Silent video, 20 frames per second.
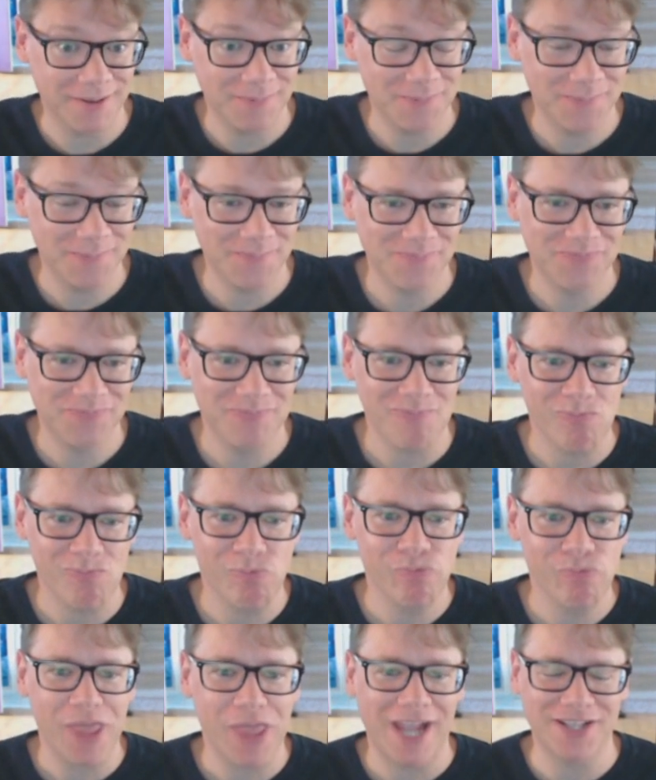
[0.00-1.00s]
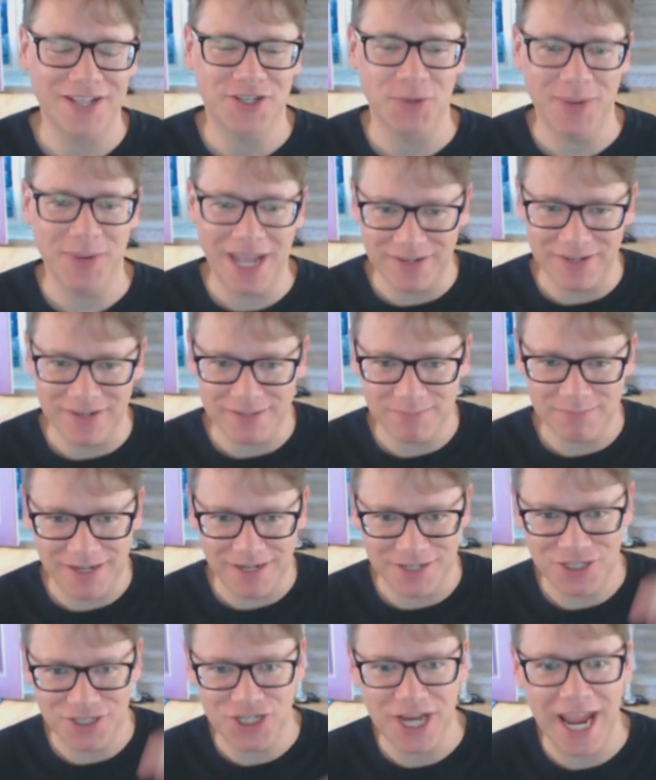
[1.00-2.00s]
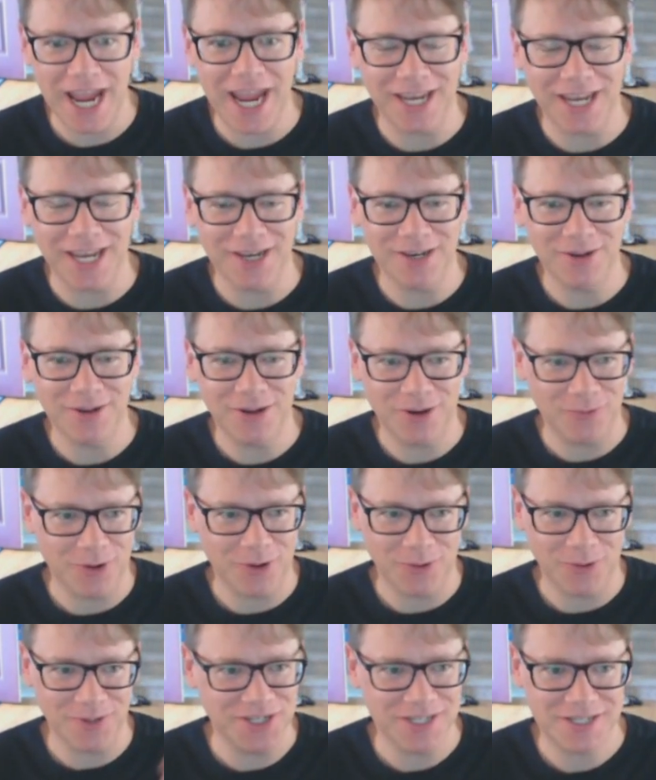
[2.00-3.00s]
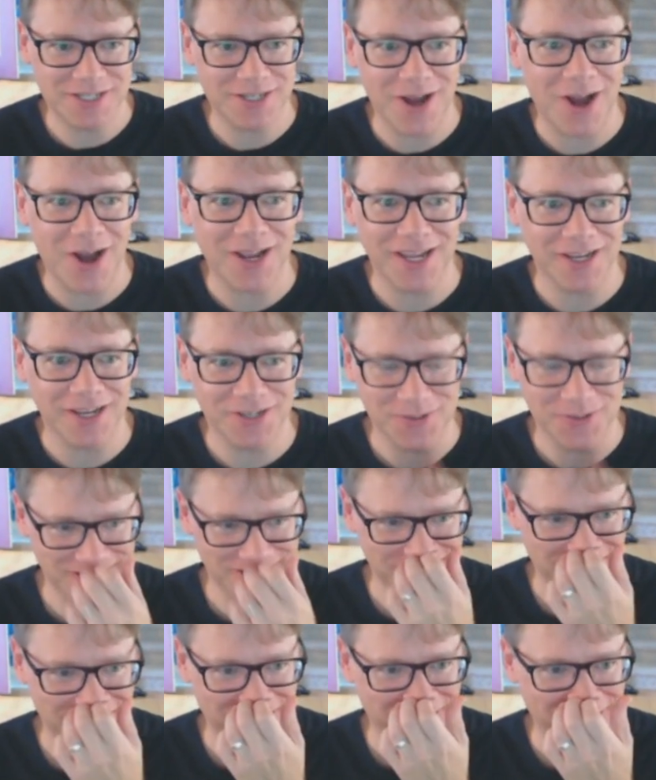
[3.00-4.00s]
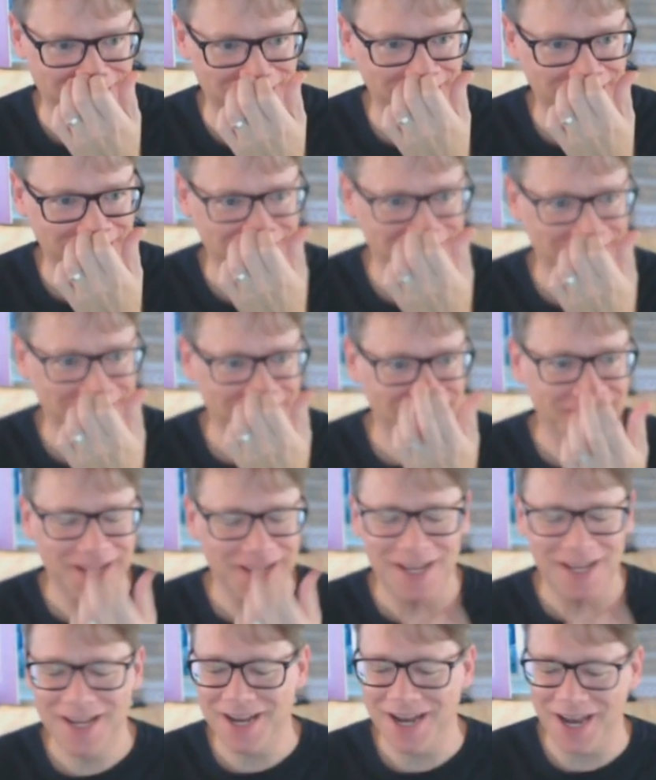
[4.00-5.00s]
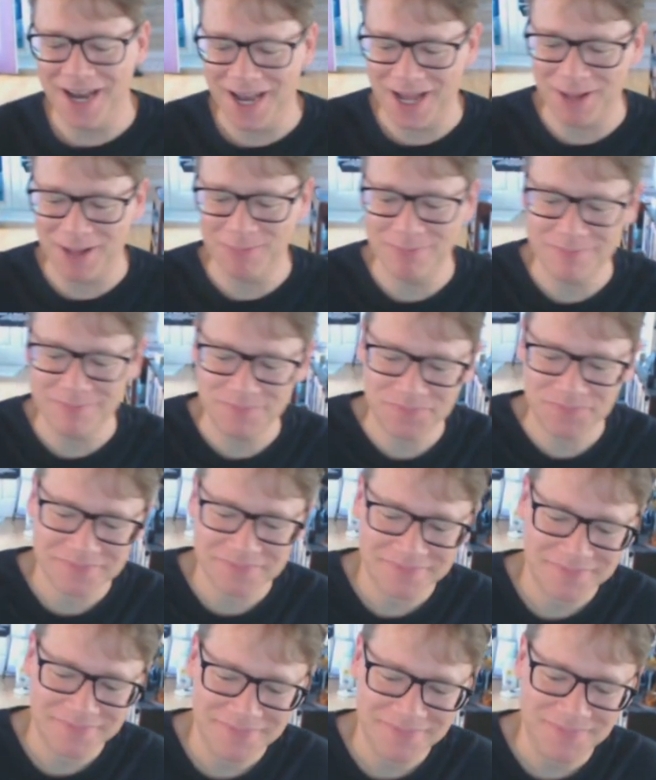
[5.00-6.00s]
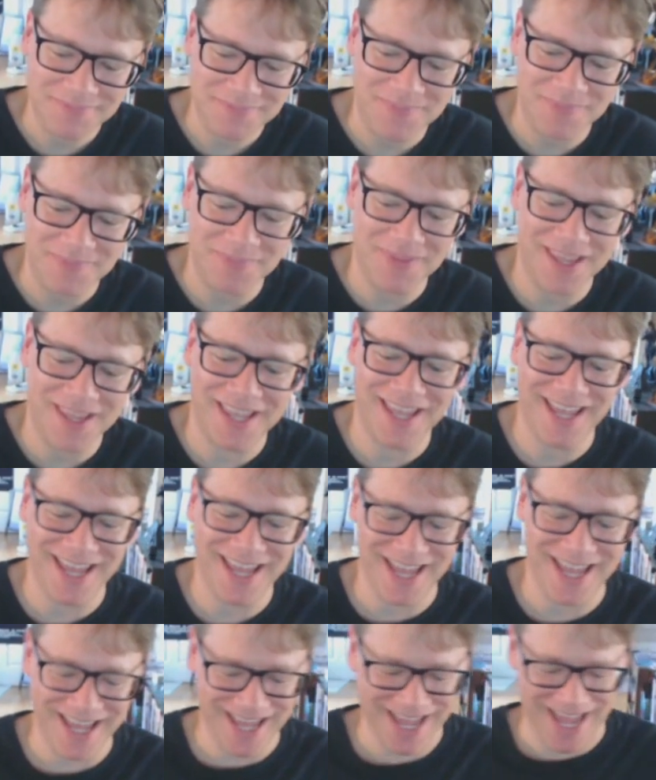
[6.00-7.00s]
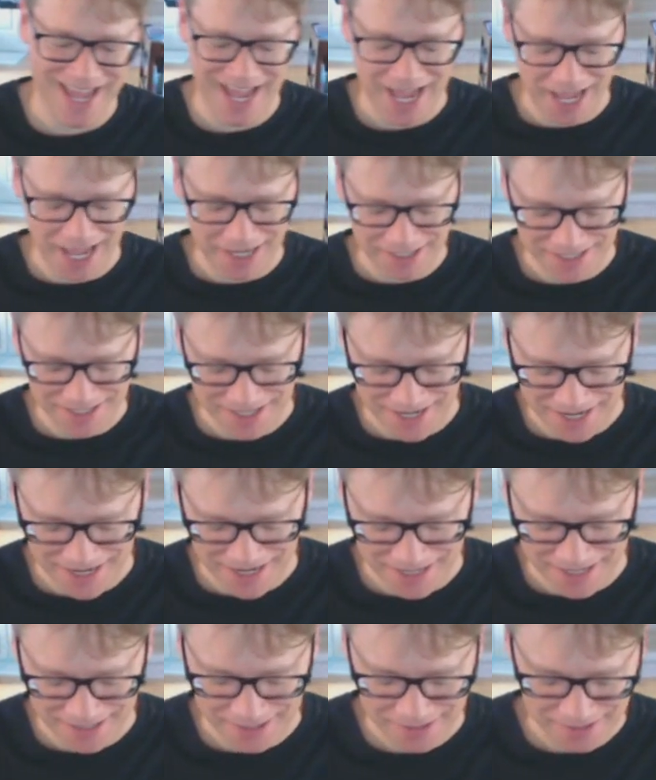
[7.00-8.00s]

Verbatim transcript: Uh huh and so we have a, a chain where we're just talking to each other yeah um and uh